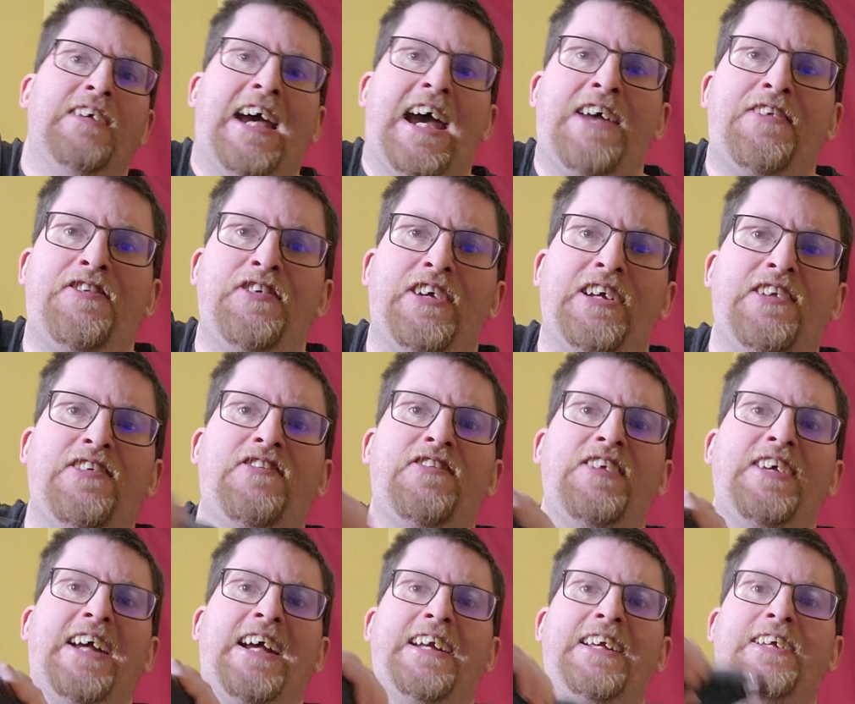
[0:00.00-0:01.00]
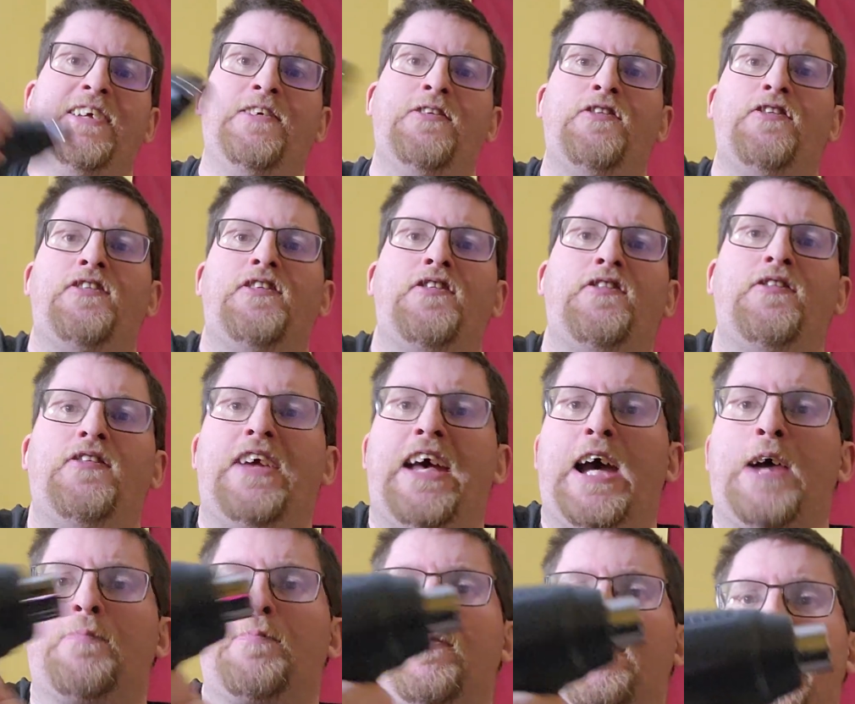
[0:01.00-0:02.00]
As you can see, I use this
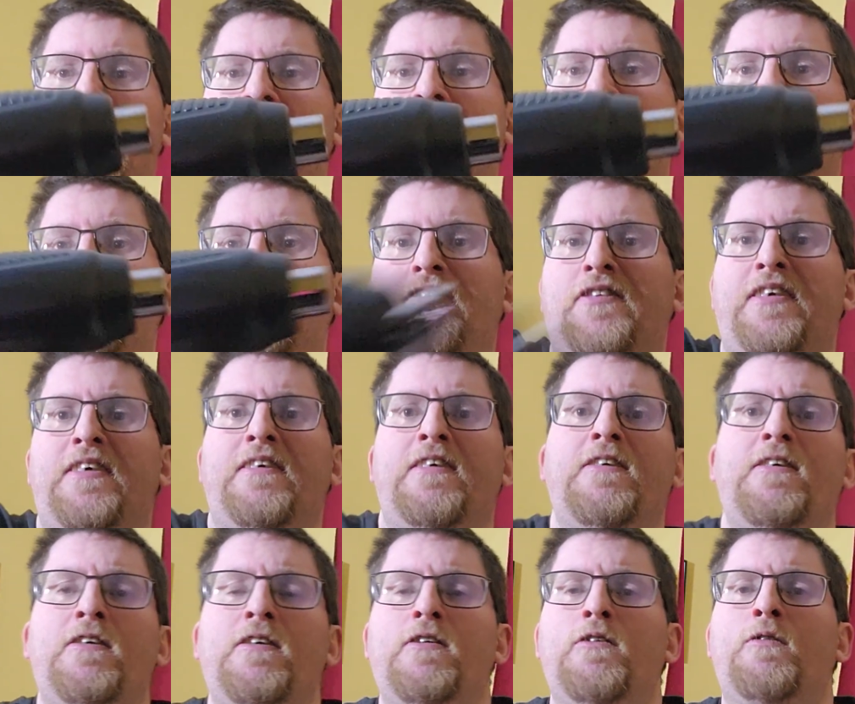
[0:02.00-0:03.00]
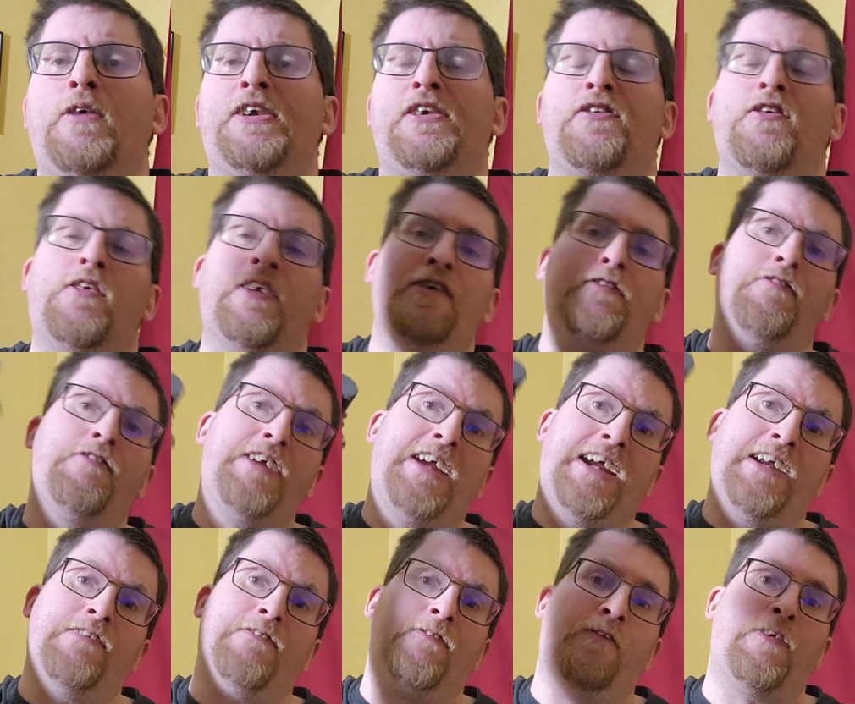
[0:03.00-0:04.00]
apparatus, which is only
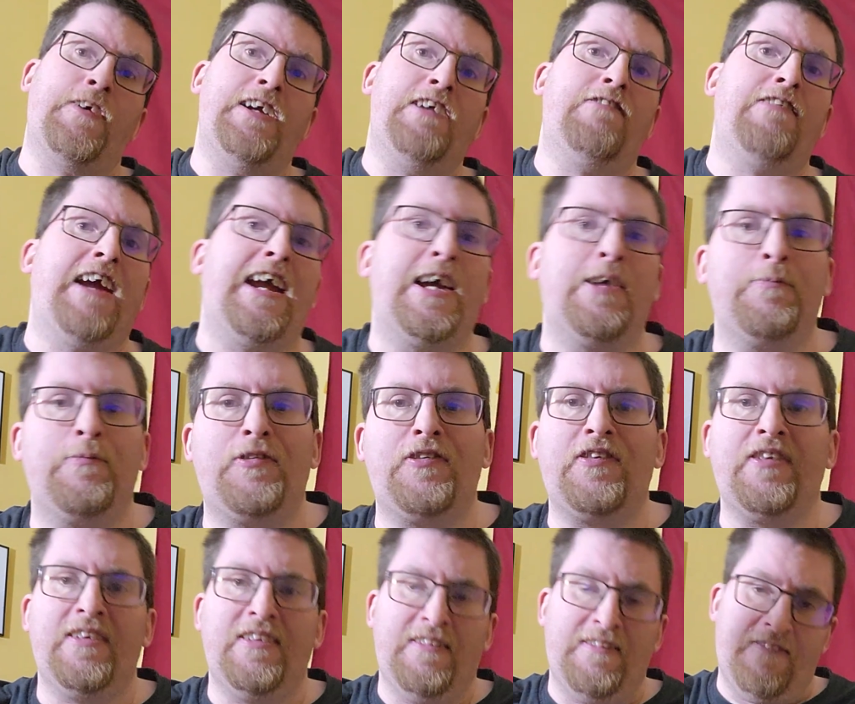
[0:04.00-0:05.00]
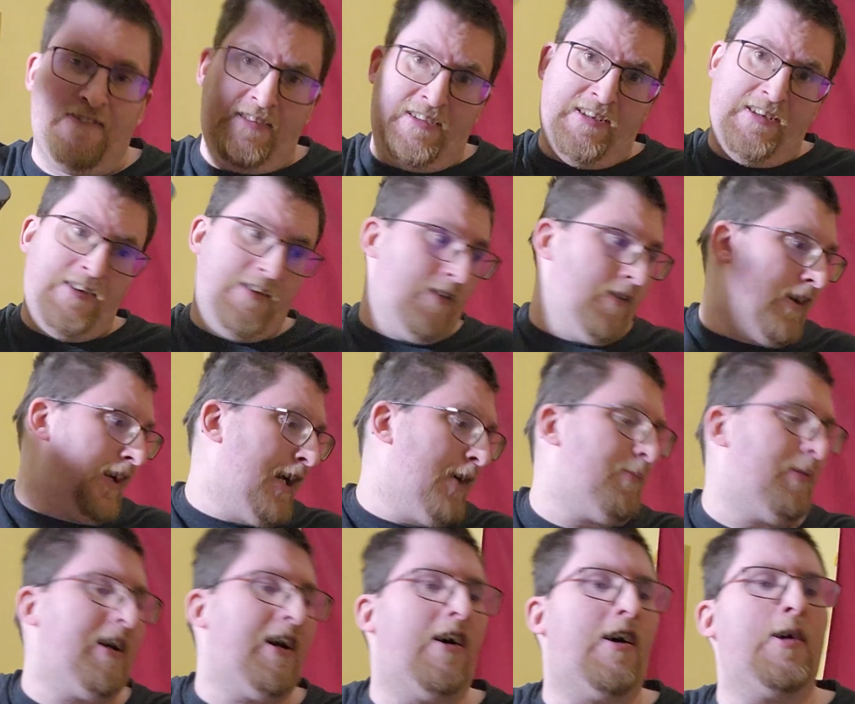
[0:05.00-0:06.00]
340 grams,
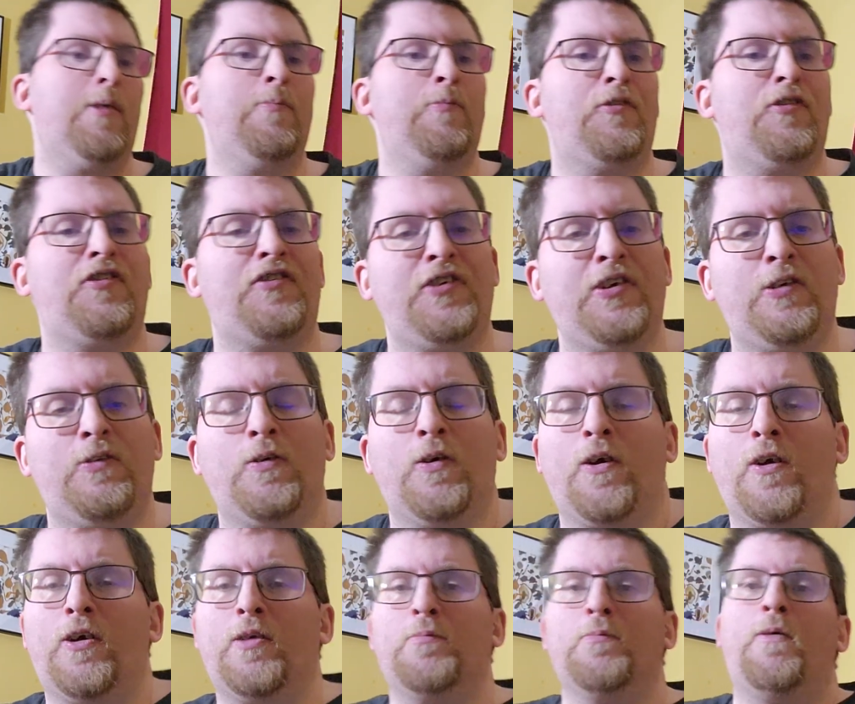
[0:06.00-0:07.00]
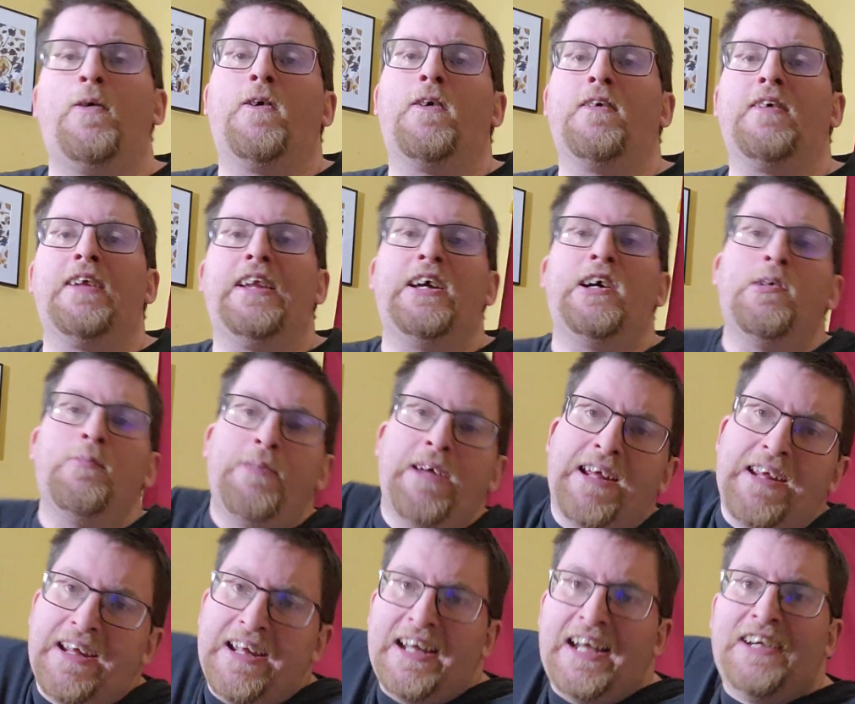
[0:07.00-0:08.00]
and my arms do hurt more a little
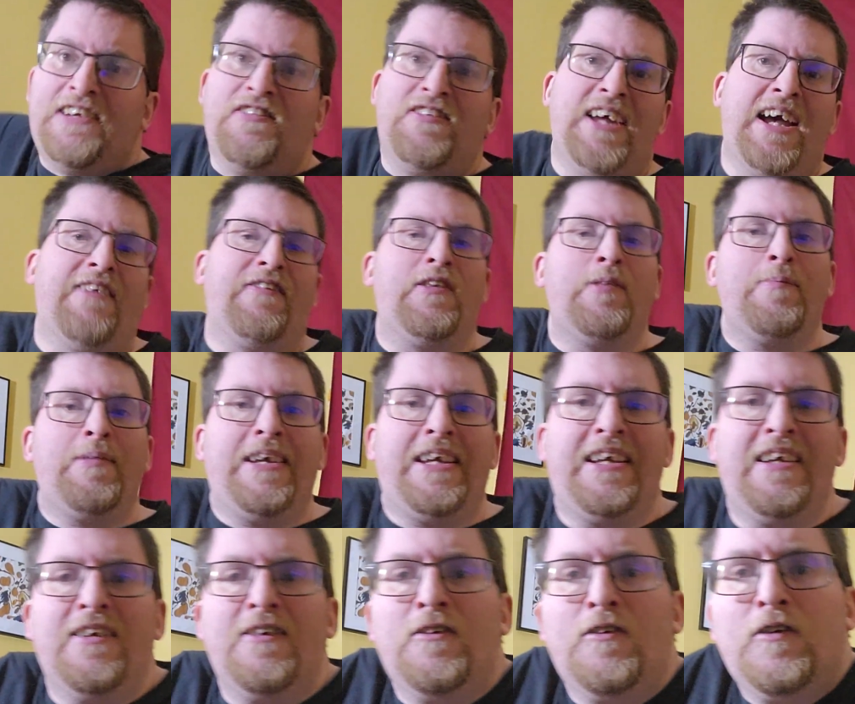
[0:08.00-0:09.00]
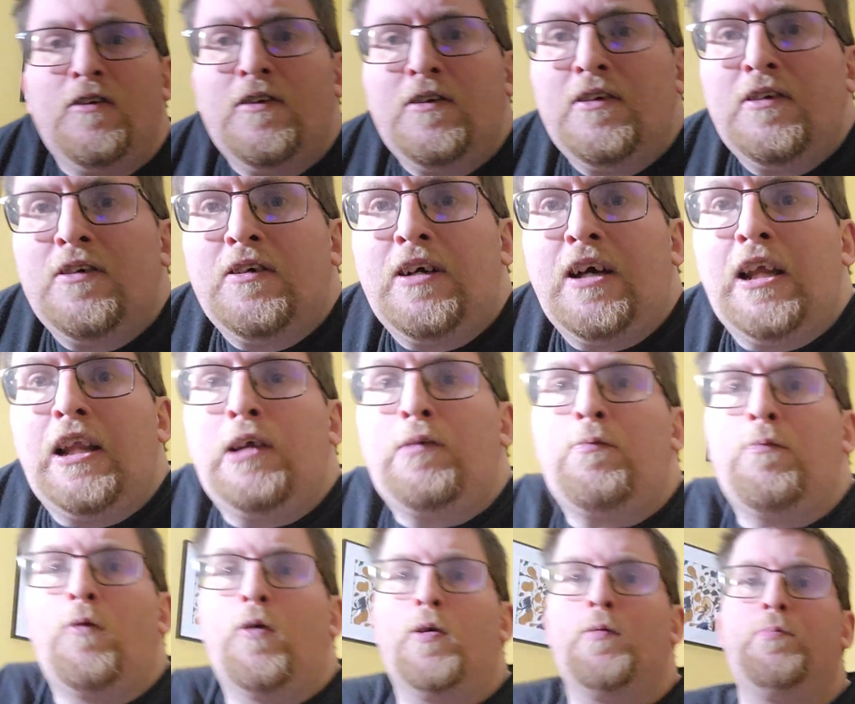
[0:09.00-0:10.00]
bit. I just have to be a
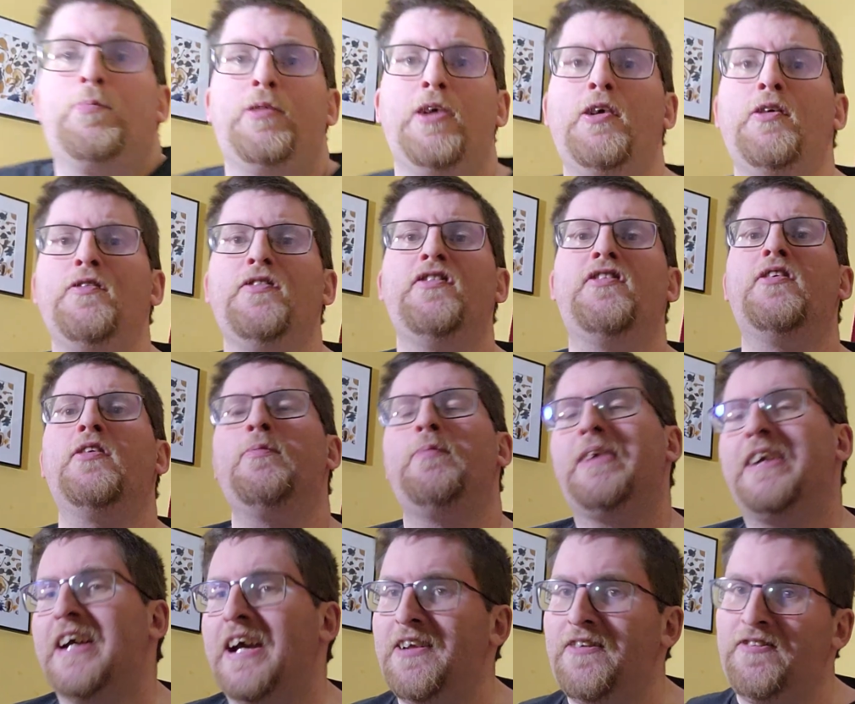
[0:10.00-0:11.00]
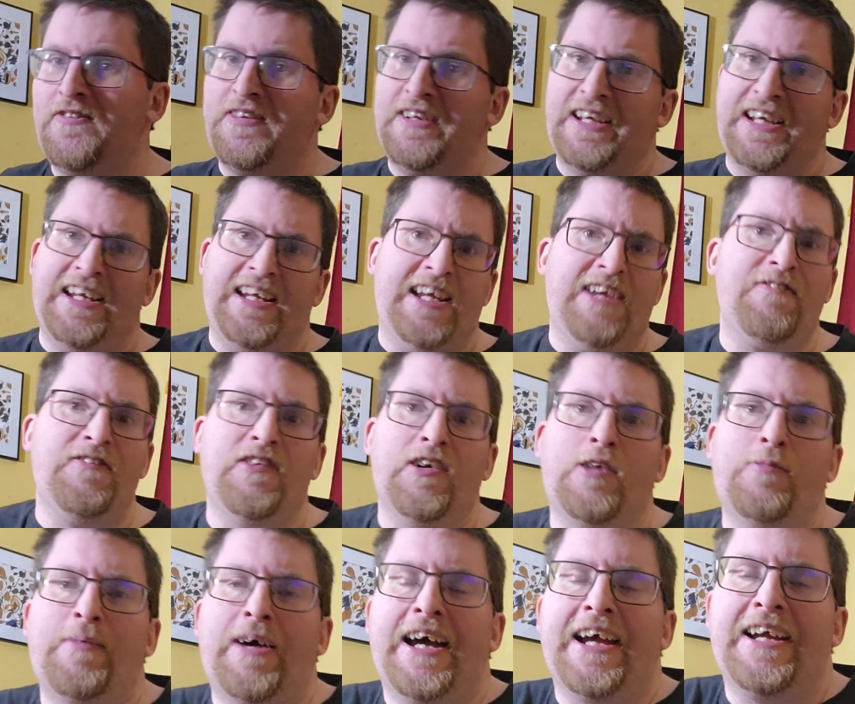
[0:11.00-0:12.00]
little more prudent because even
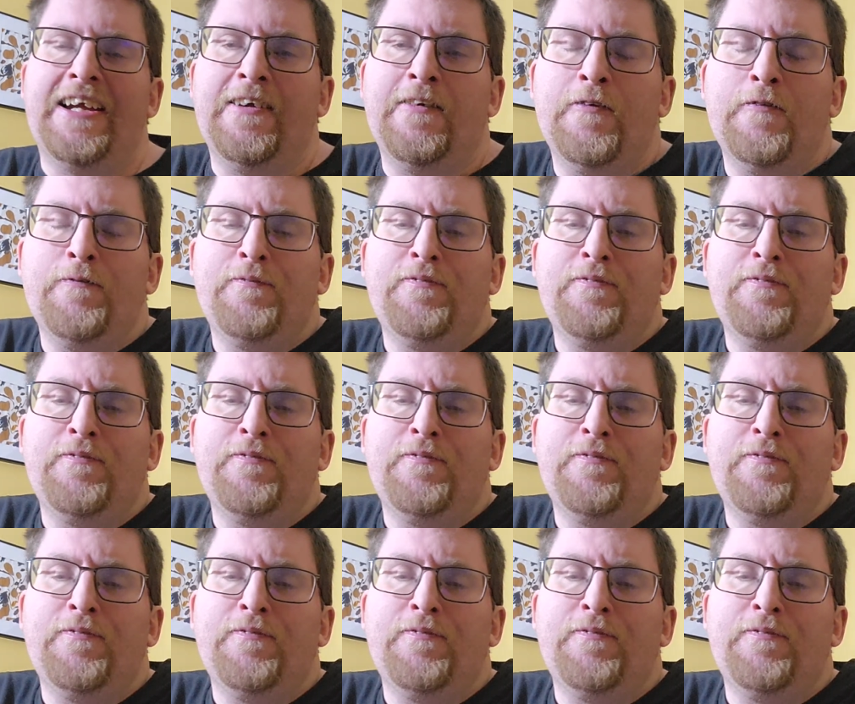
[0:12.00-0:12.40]
though my